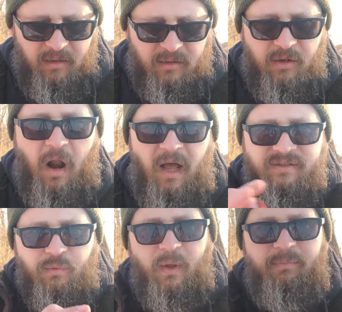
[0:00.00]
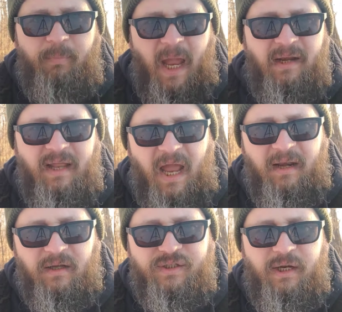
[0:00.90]
Crossed with
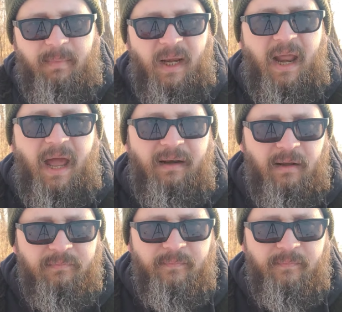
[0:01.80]
bandanna, shemandanna.